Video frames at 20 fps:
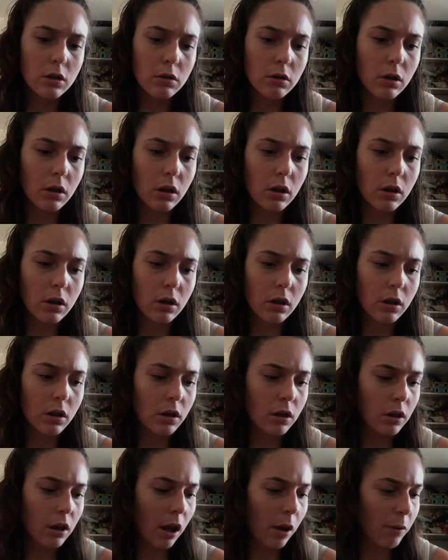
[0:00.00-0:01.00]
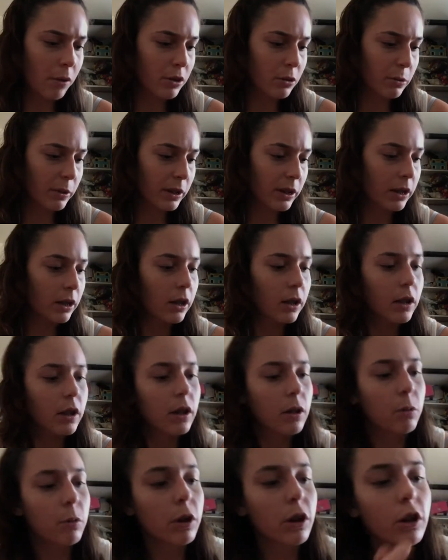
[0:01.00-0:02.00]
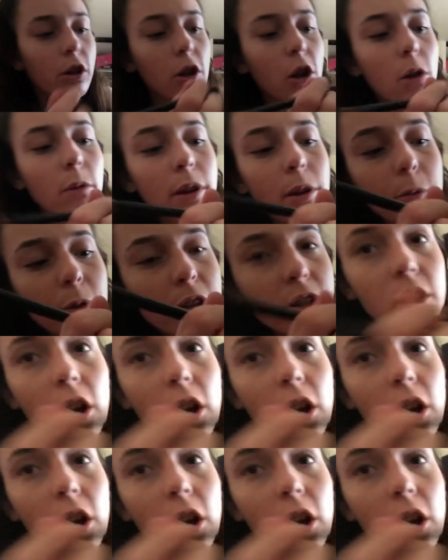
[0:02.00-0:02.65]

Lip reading: Huh. That was weird. We're gonna go in with